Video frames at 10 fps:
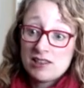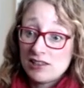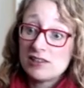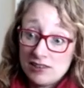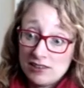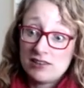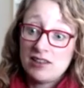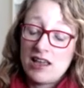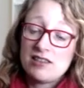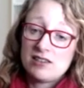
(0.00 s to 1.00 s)
to, to
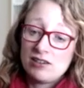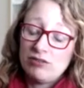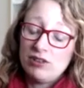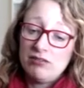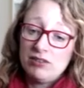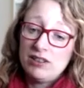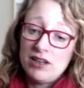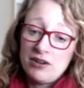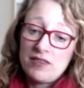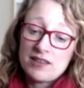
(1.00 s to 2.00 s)
to enter really you know
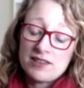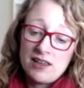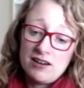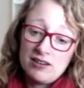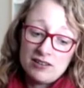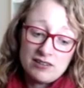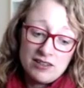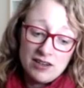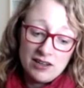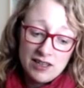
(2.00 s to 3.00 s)
and that's it and i
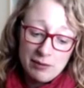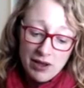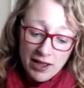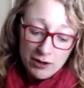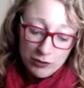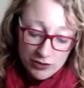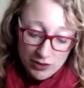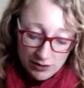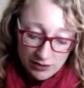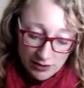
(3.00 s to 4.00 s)
you know take my hat off
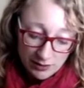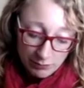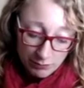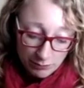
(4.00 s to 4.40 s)
to to